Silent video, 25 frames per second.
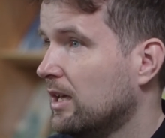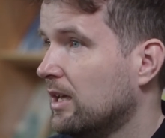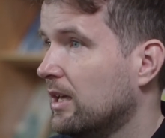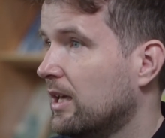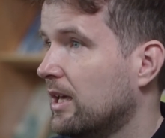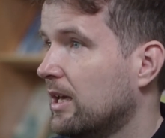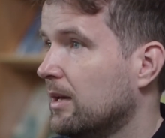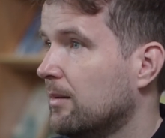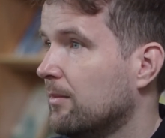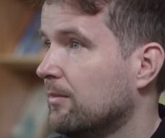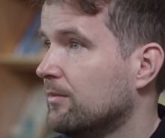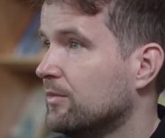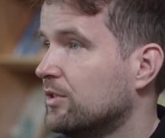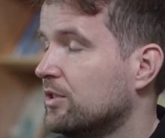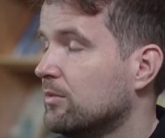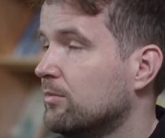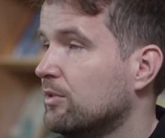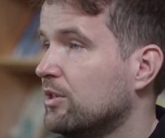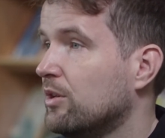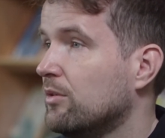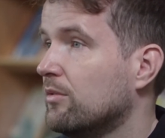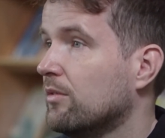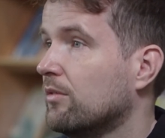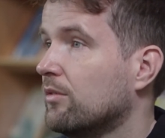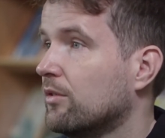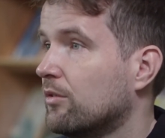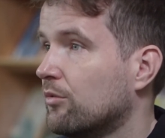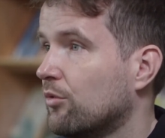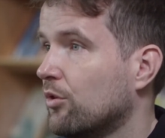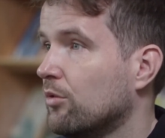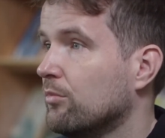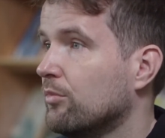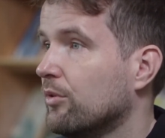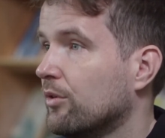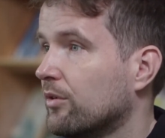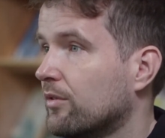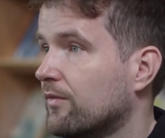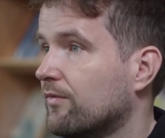to be using the
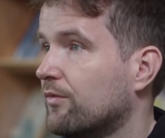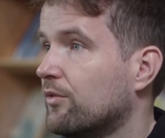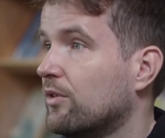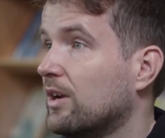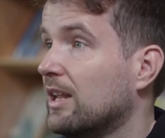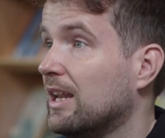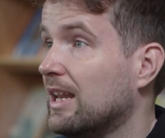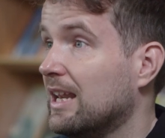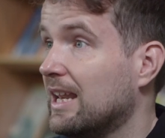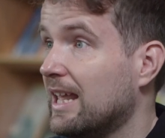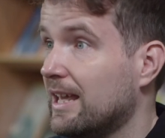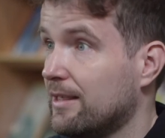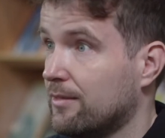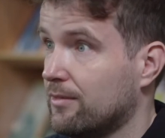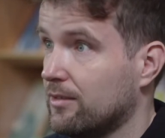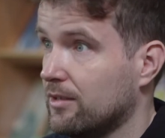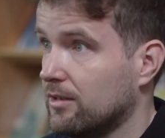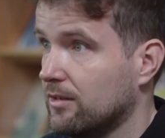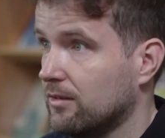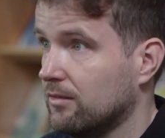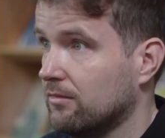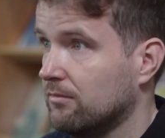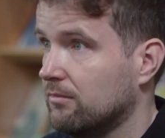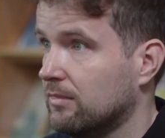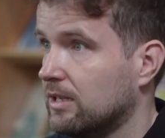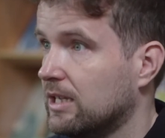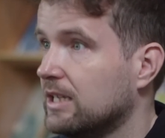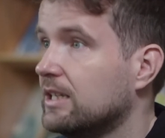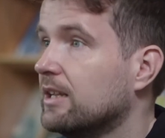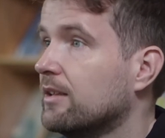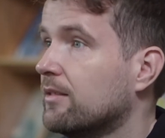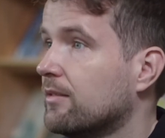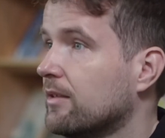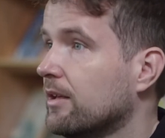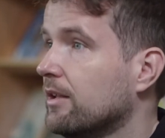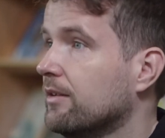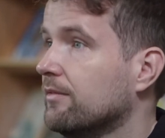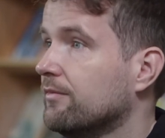Chromebooks for a lesson in
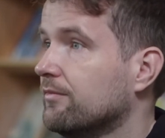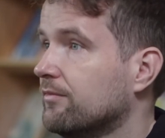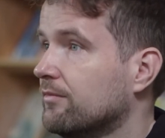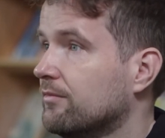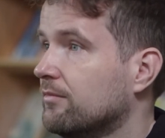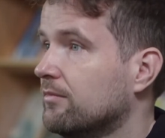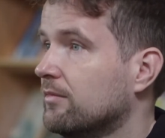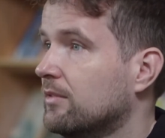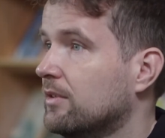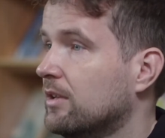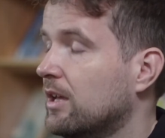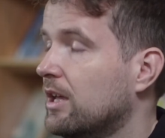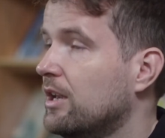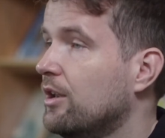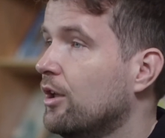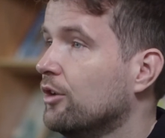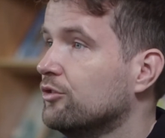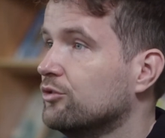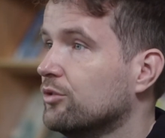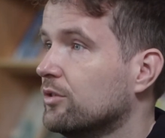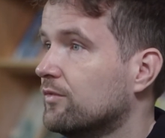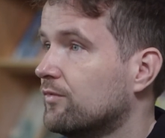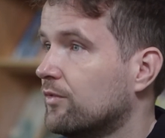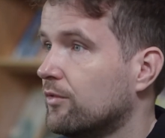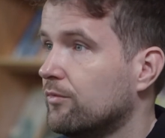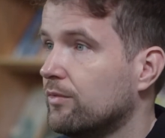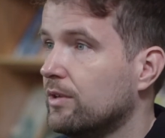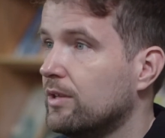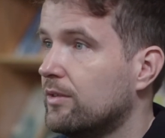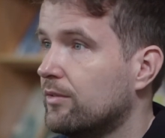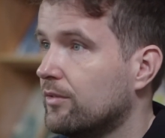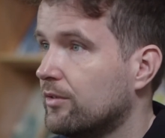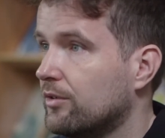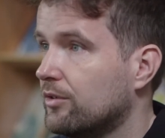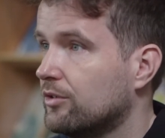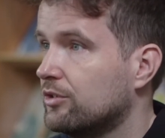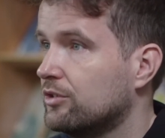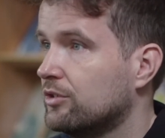itself, and not just for
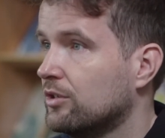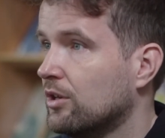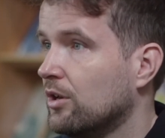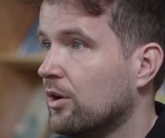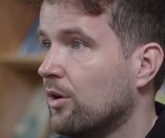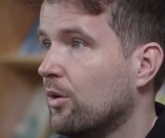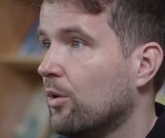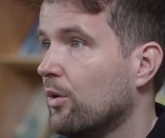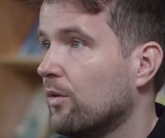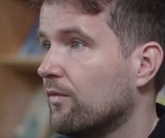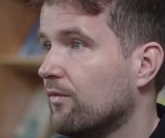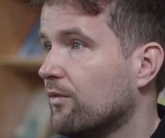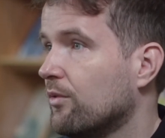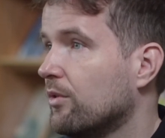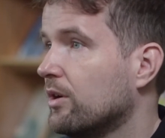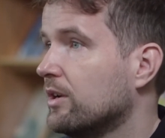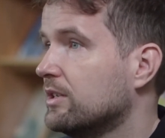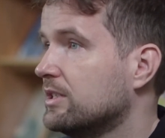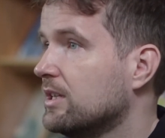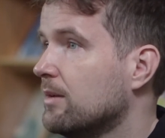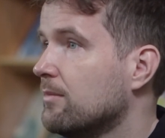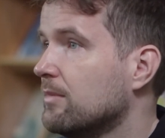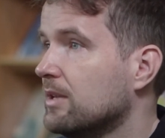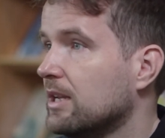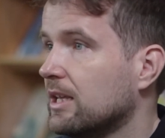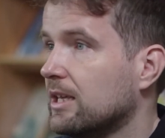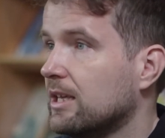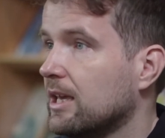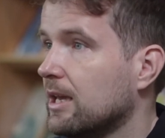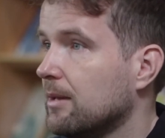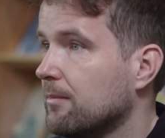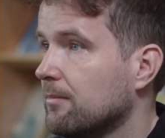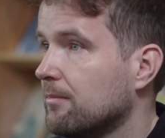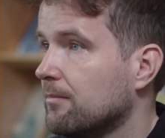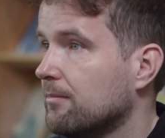research or for a 10-minute game.